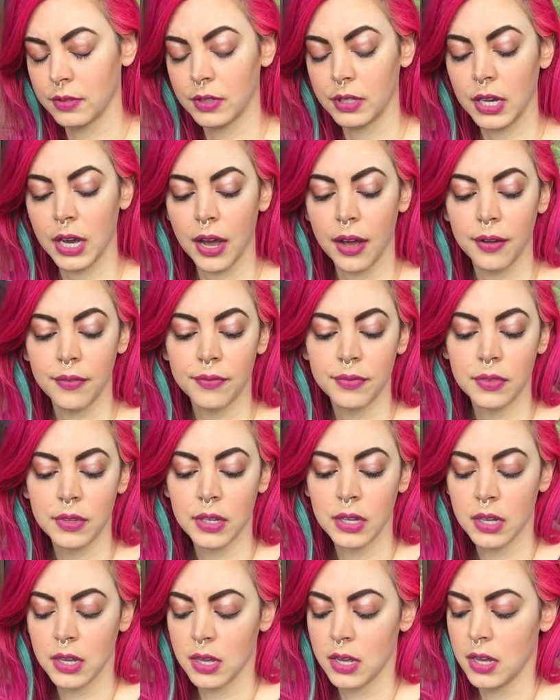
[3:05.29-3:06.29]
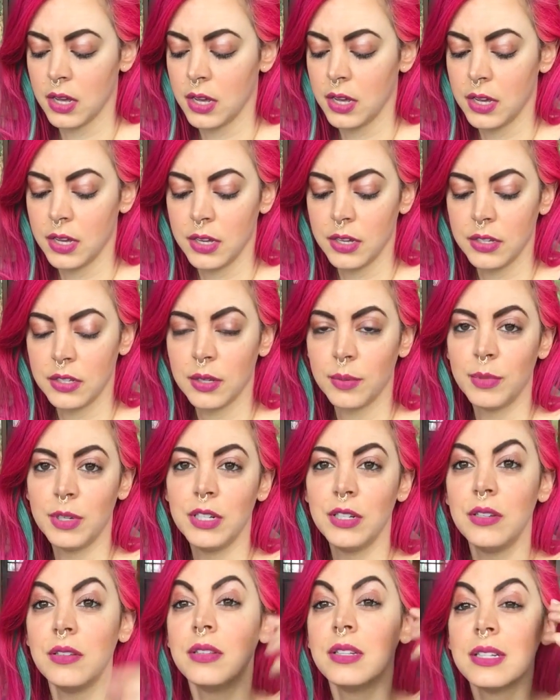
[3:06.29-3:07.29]
Okay, so I'm
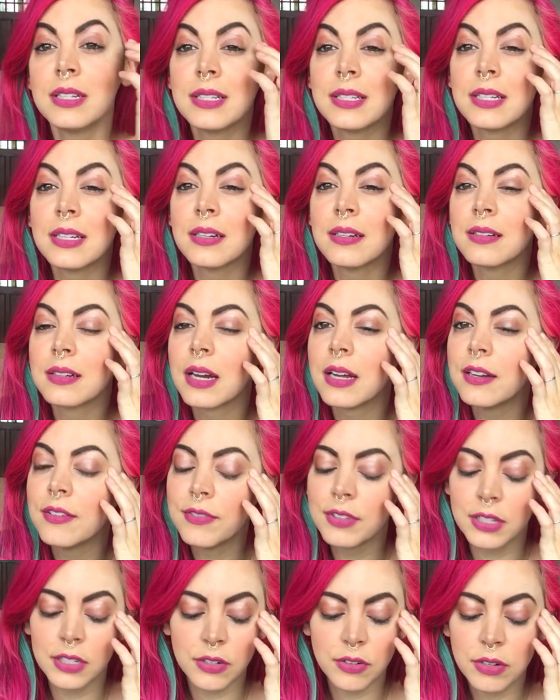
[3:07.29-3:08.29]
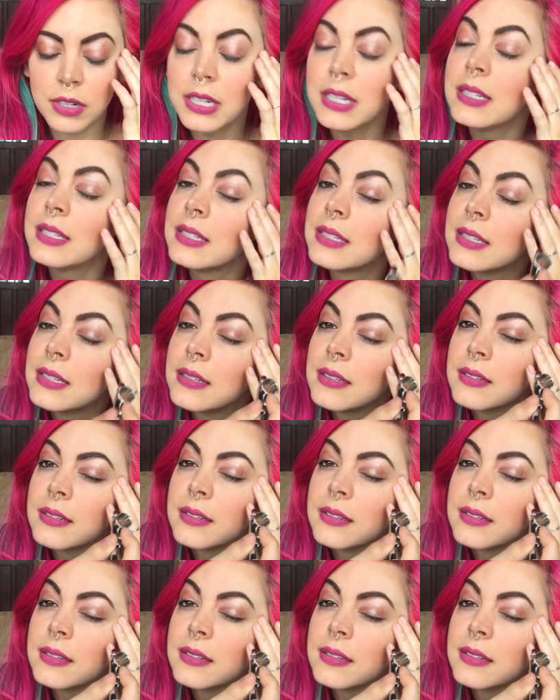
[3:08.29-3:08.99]
gonna do this kind of in the crease.